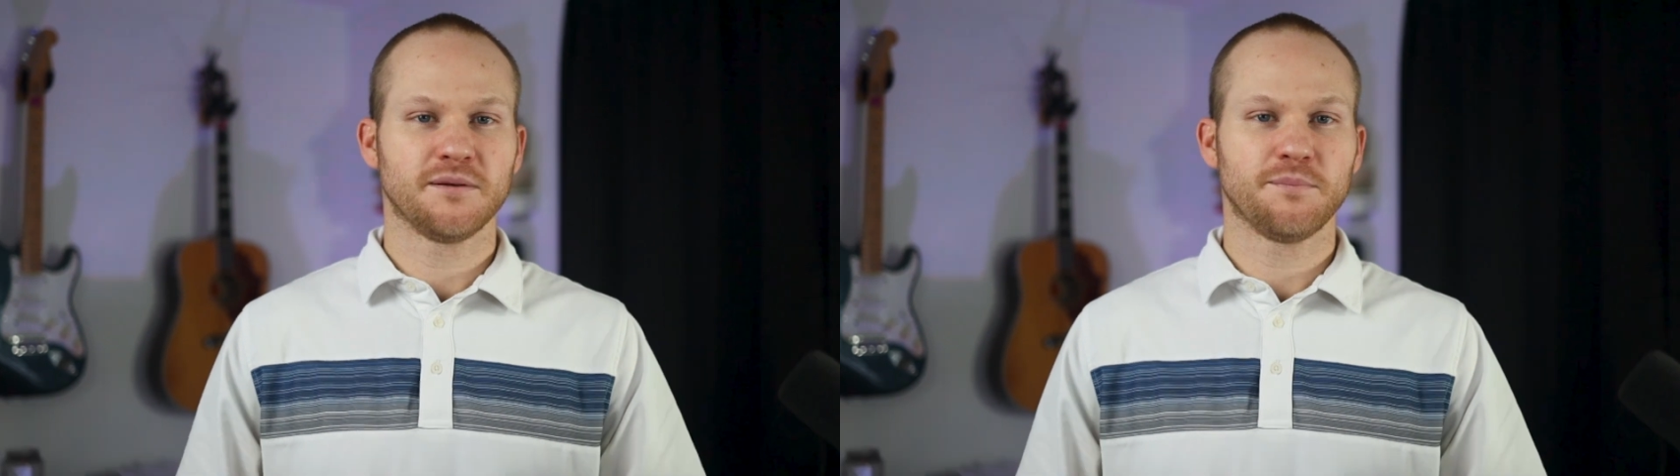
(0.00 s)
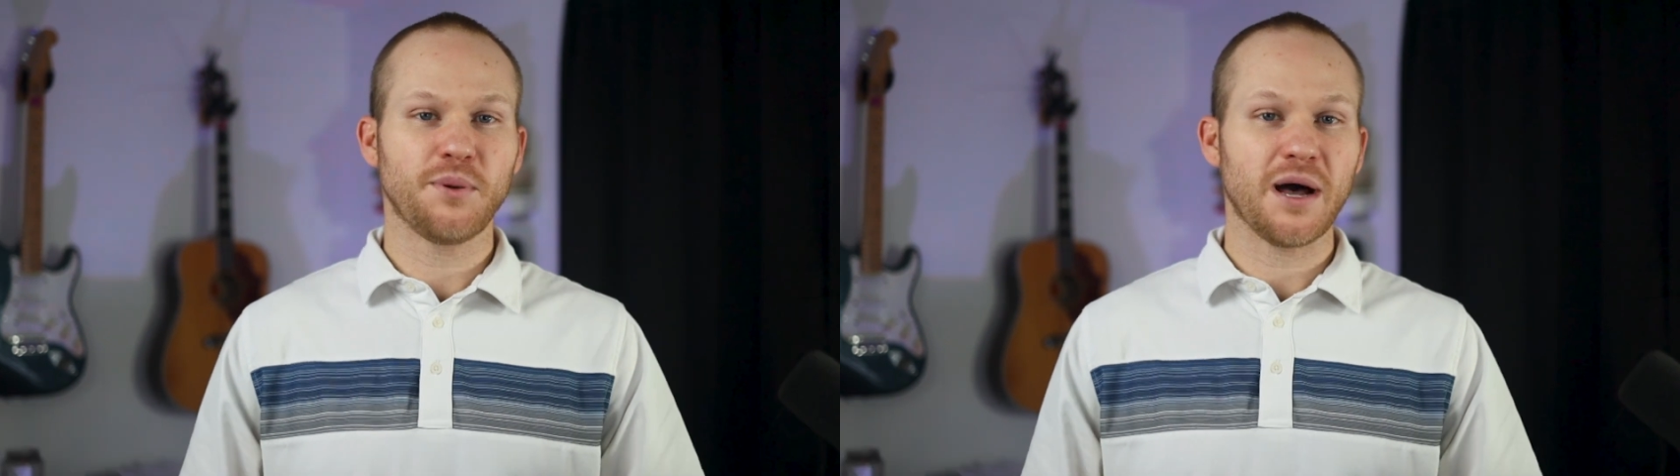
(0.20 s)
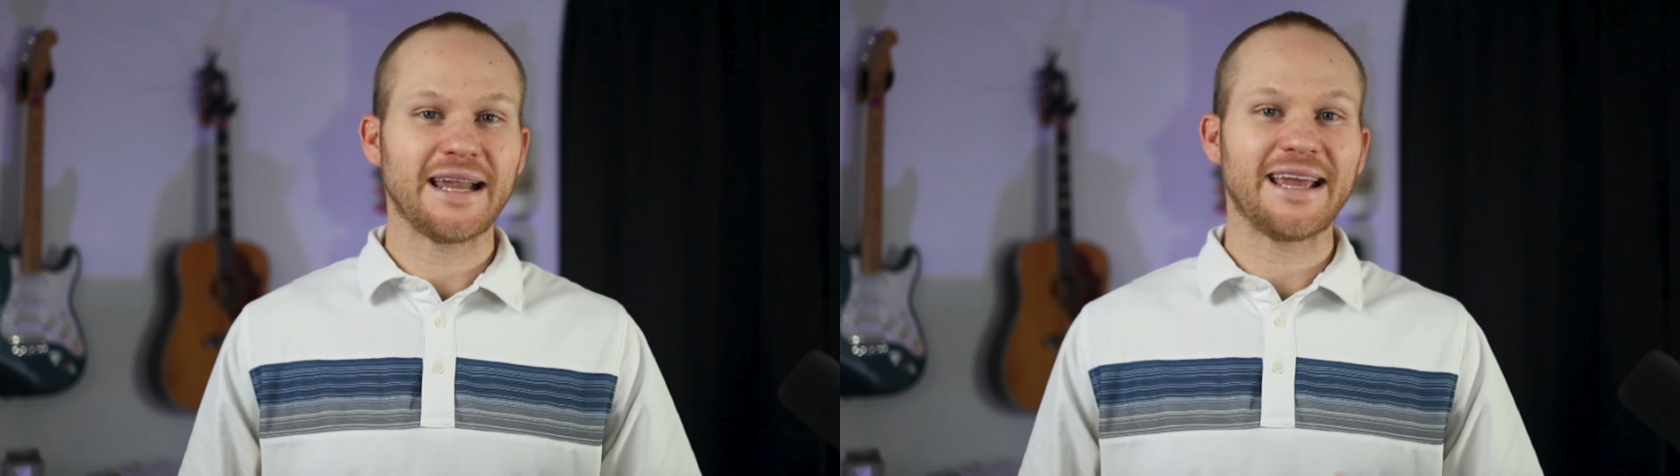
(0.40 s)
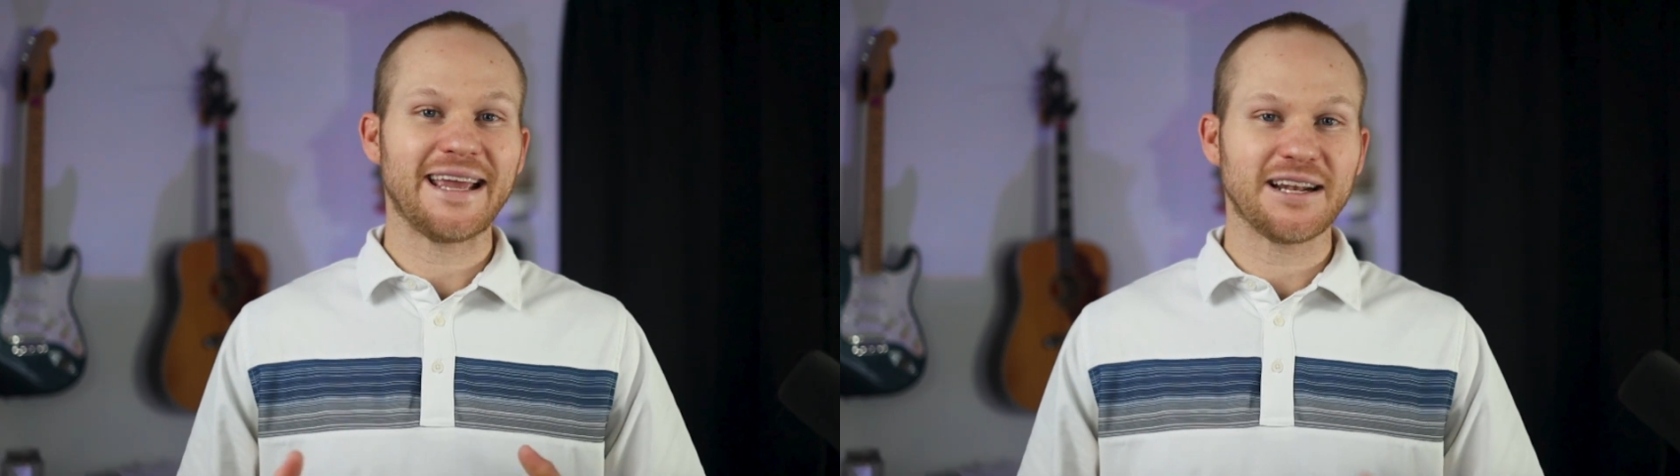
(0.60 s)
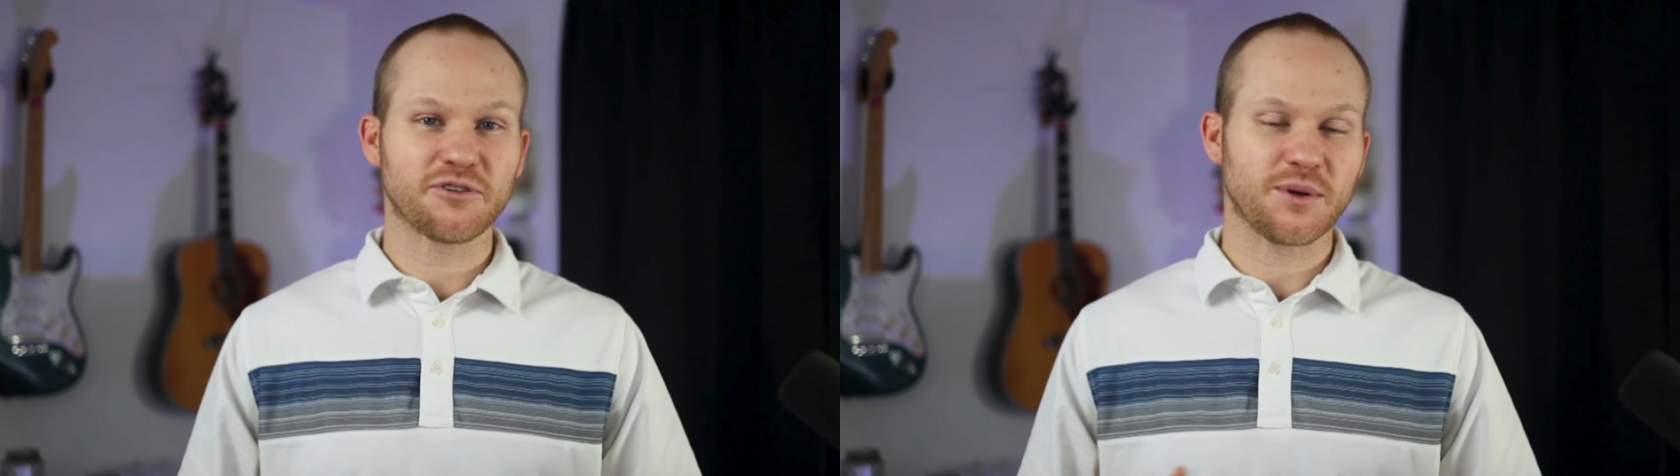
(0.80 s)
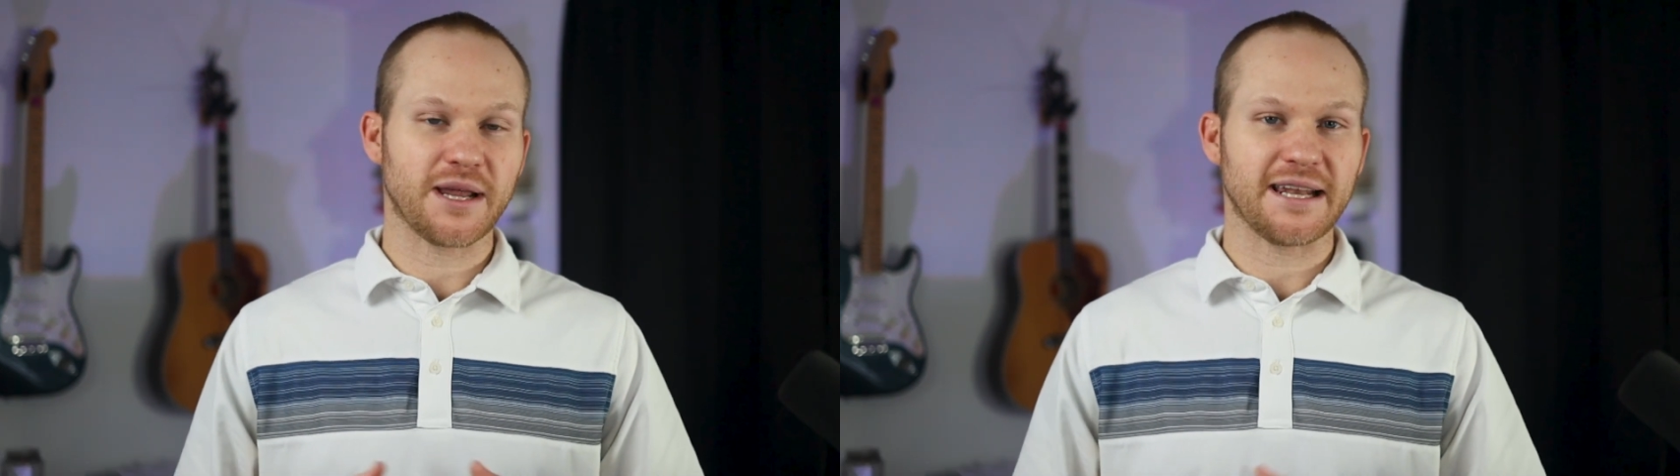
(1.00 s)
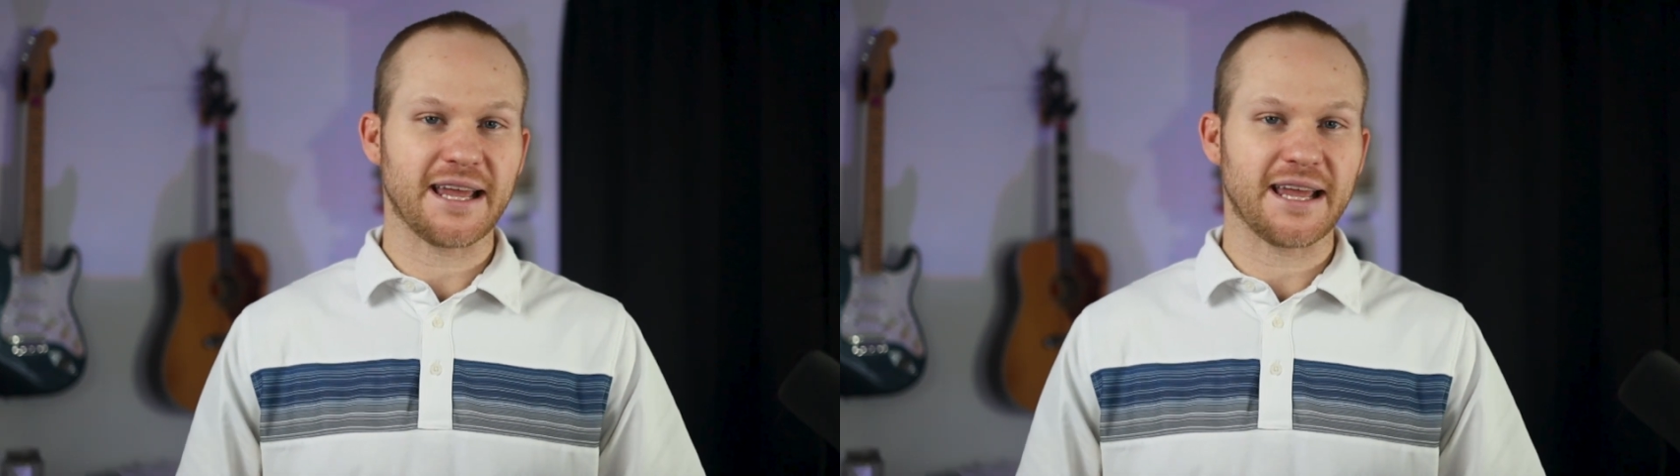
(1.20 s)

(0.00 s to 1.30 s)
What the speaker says: But in Greenwood, Indiana,